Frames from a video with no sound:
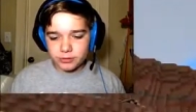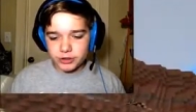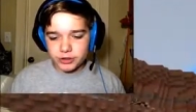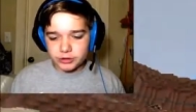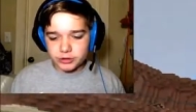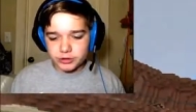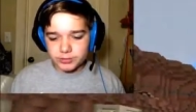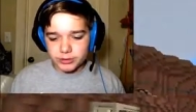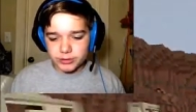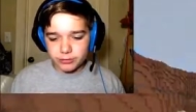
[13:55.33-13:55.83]

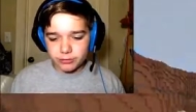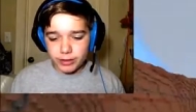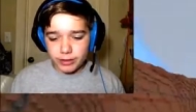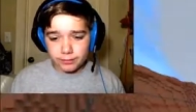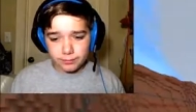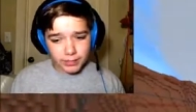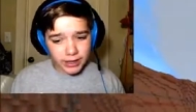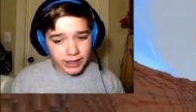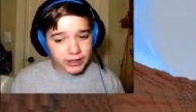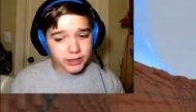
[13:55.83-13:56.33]
choose
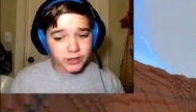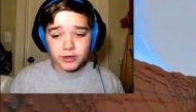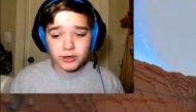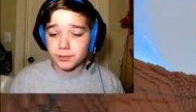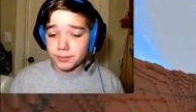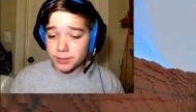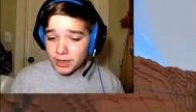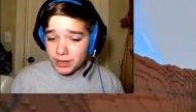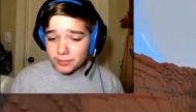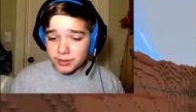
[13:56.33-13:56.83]
between Miner
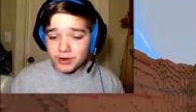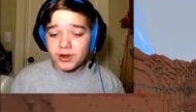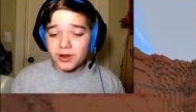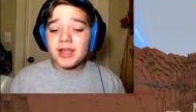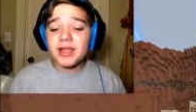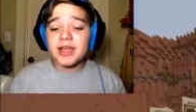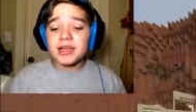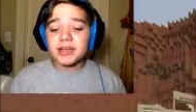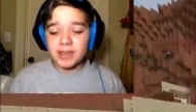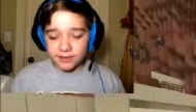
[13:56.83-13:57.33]
or Bomber,
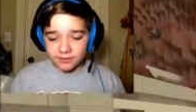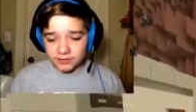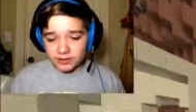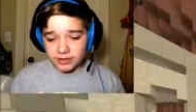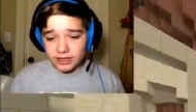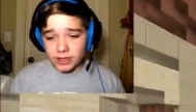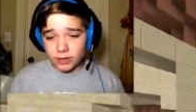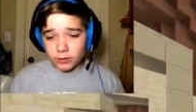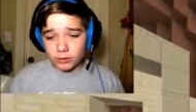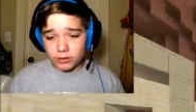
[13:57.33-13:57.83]

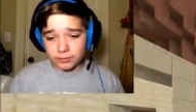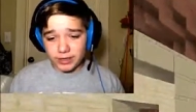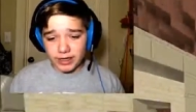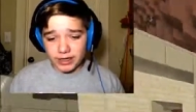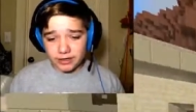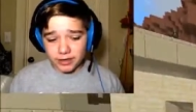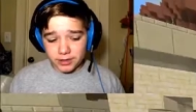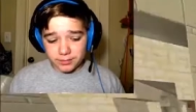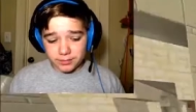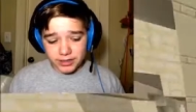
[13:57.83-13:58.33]
definitely go with
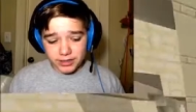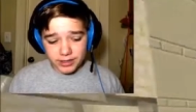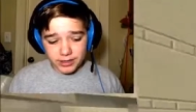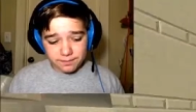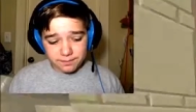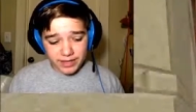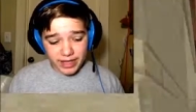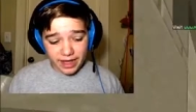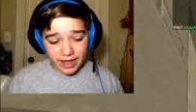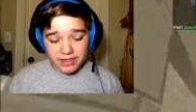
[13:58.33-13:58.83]
Miner. But
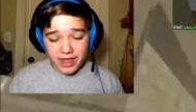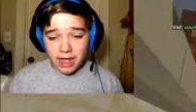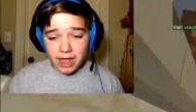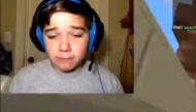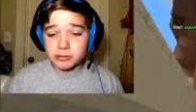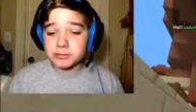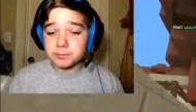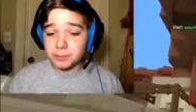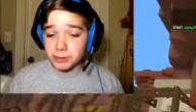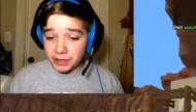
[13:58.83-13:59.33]
um, yeah, that
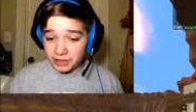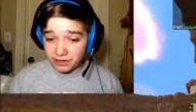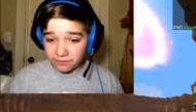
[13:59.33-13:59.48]
was pretty